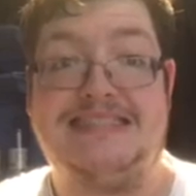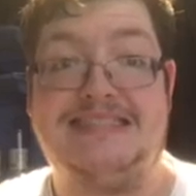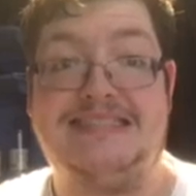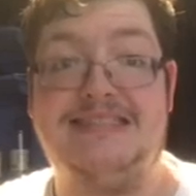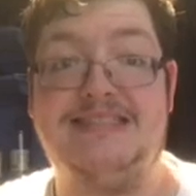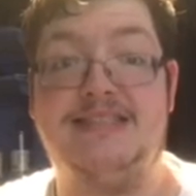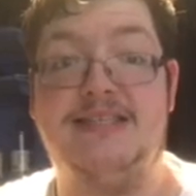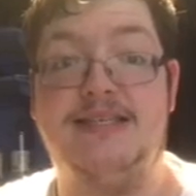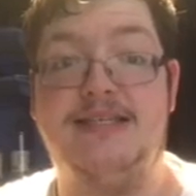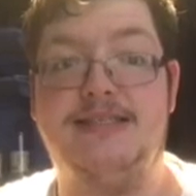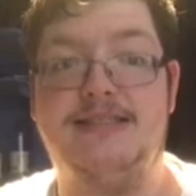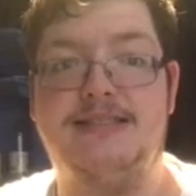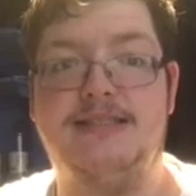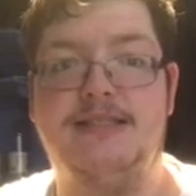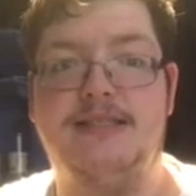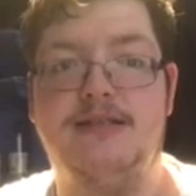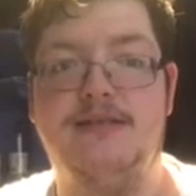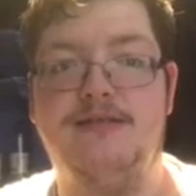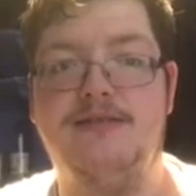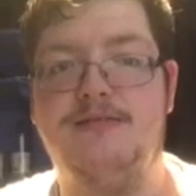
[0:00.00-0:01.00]

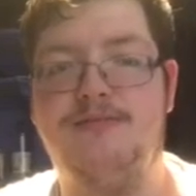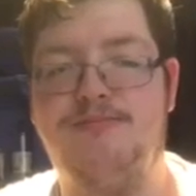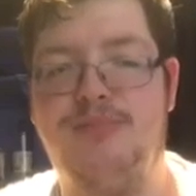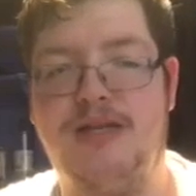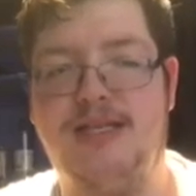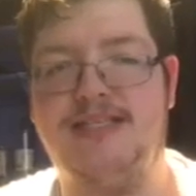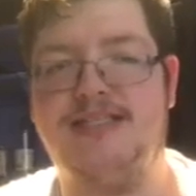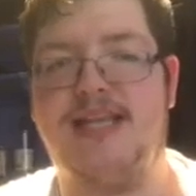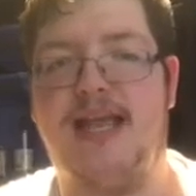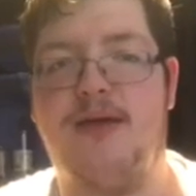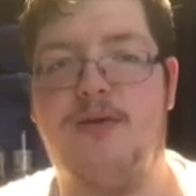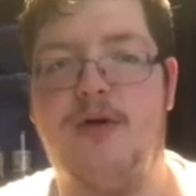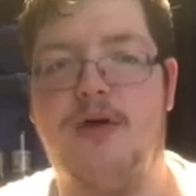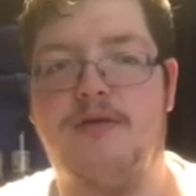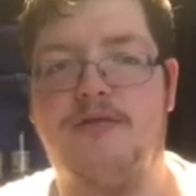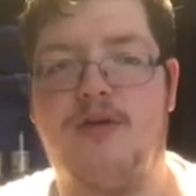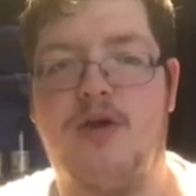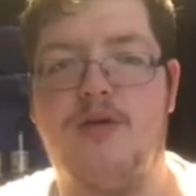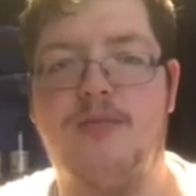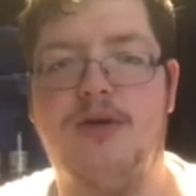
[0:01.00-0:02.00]
Concerned. Please get
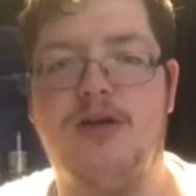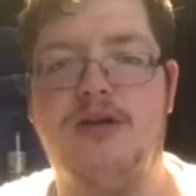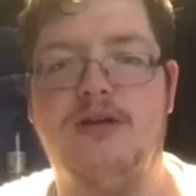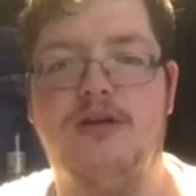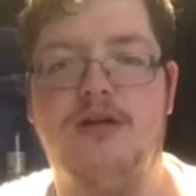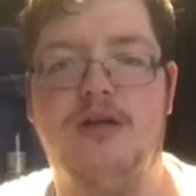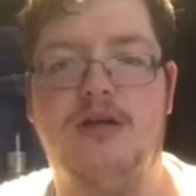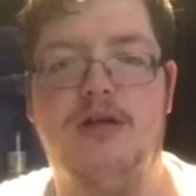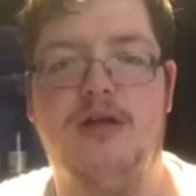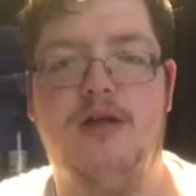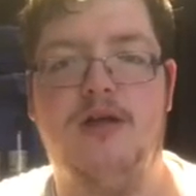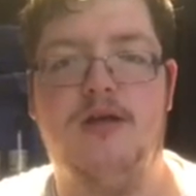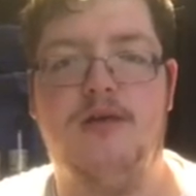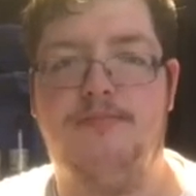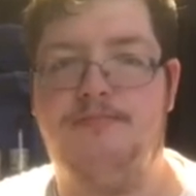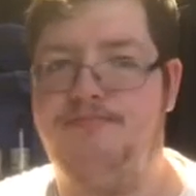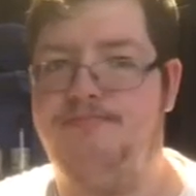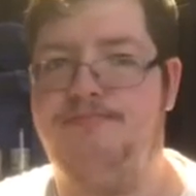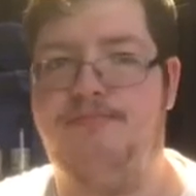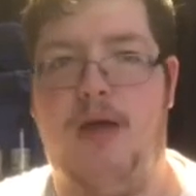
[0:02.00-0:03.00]
well, Roman.
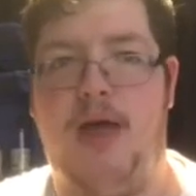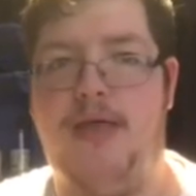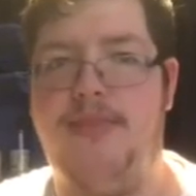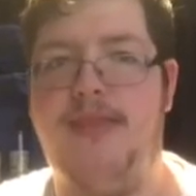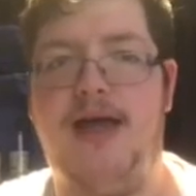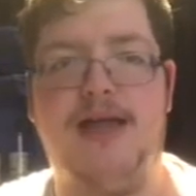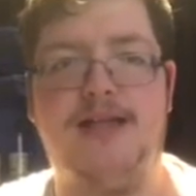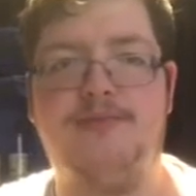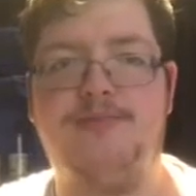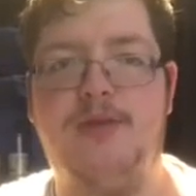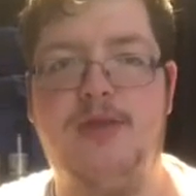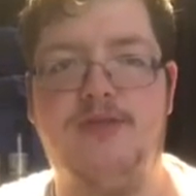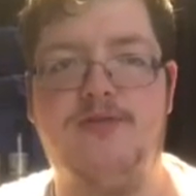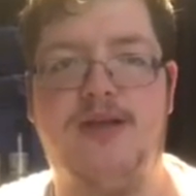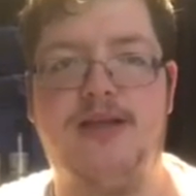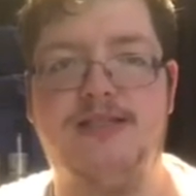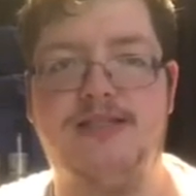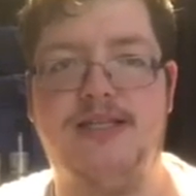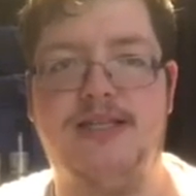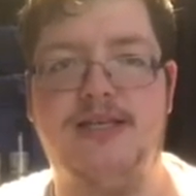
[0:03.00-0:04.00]
And that has been the
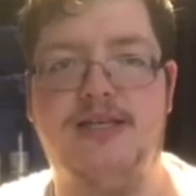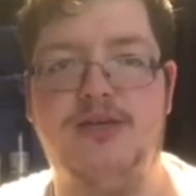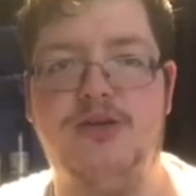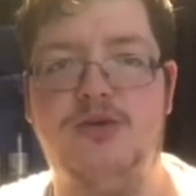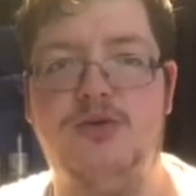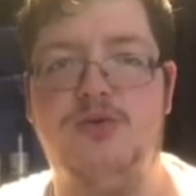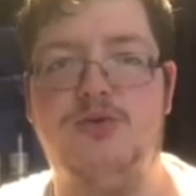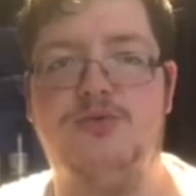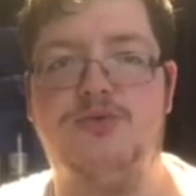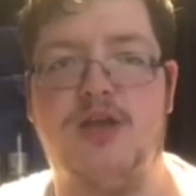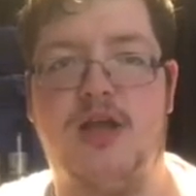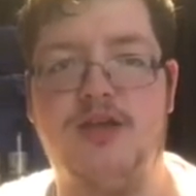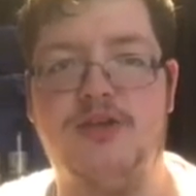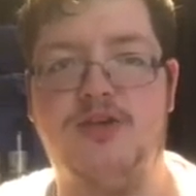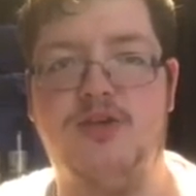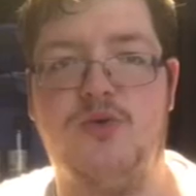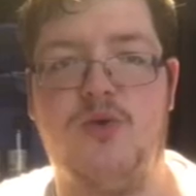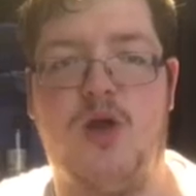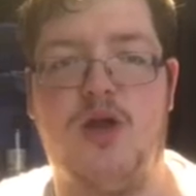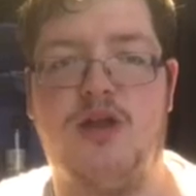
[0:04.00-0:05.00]
wrestling news. I
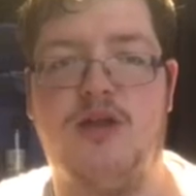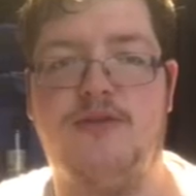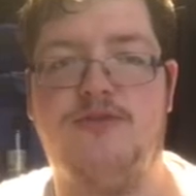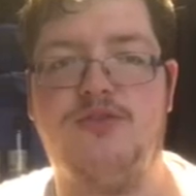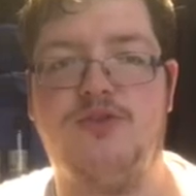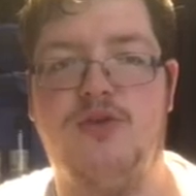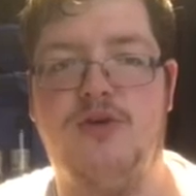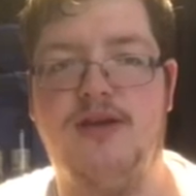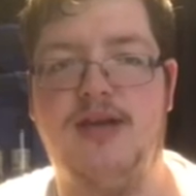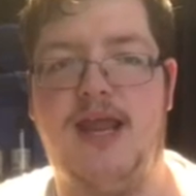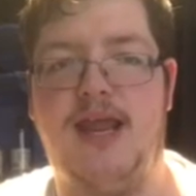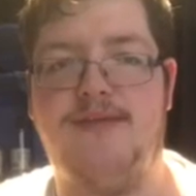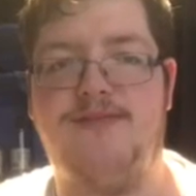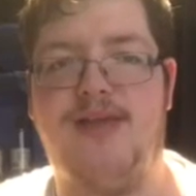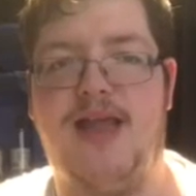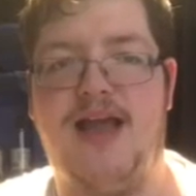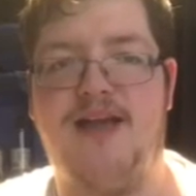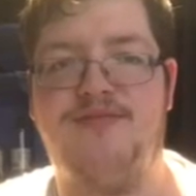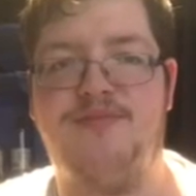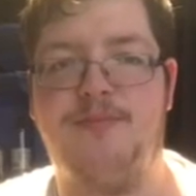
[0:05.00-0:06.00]
do hope you've enjoyed it.
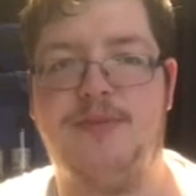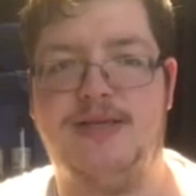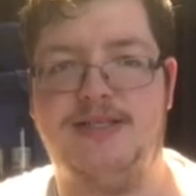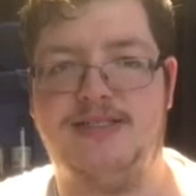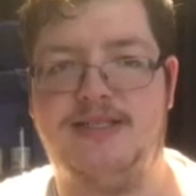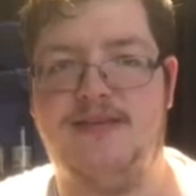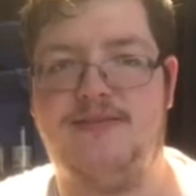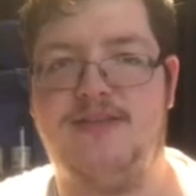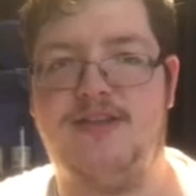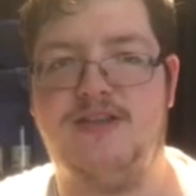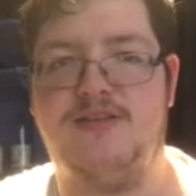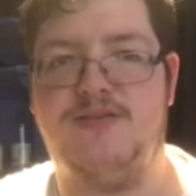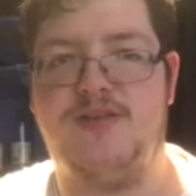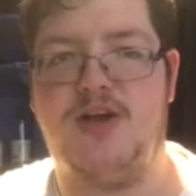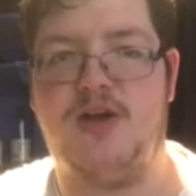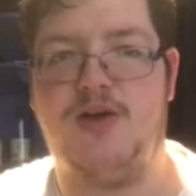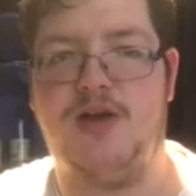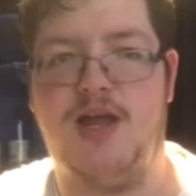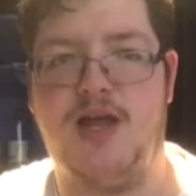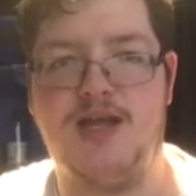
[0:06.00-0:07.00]
If you have, please give this
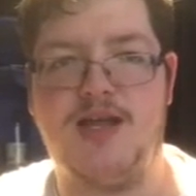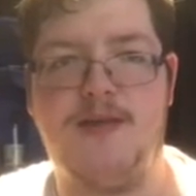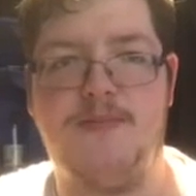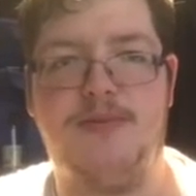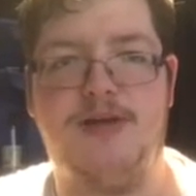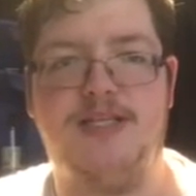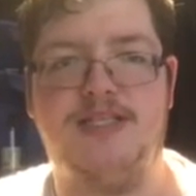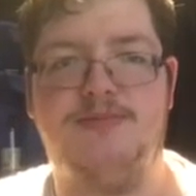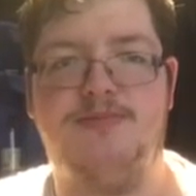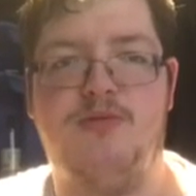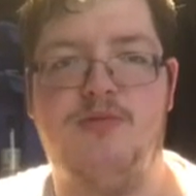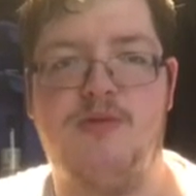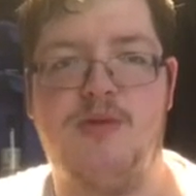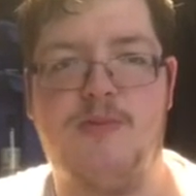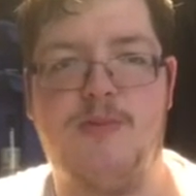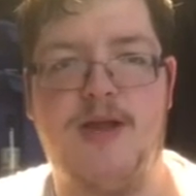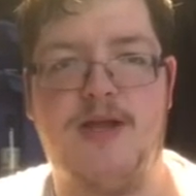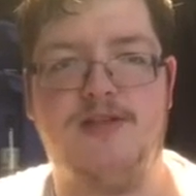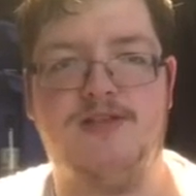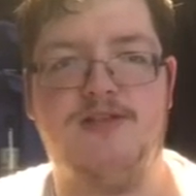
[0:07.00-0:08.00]
video a like. Please support me
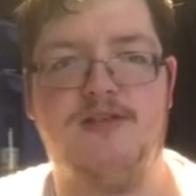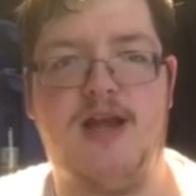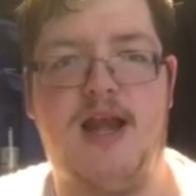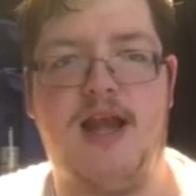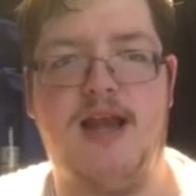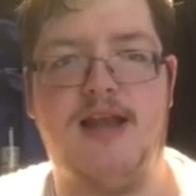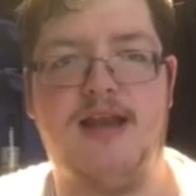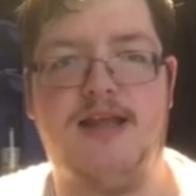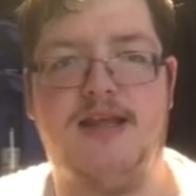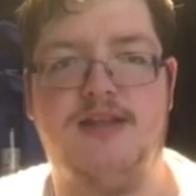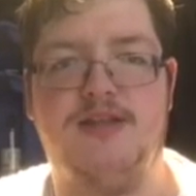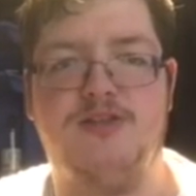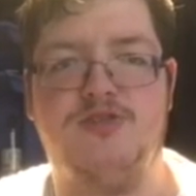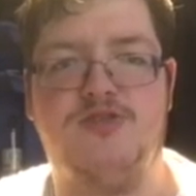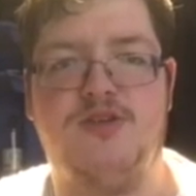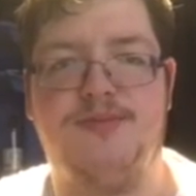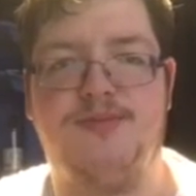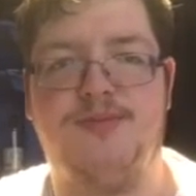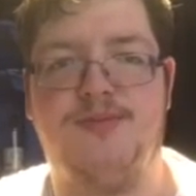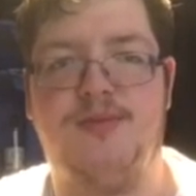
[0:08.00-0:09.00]
on Patreon. Link in the
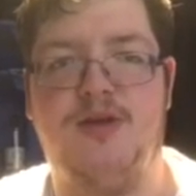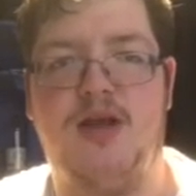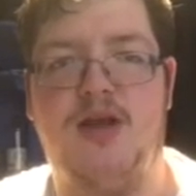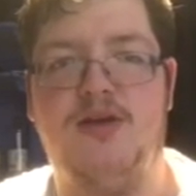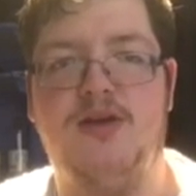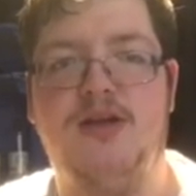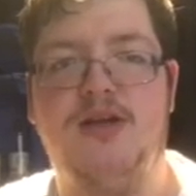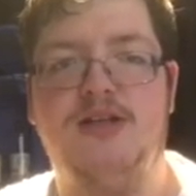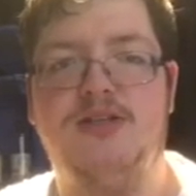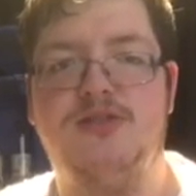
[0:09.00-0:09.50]
description below.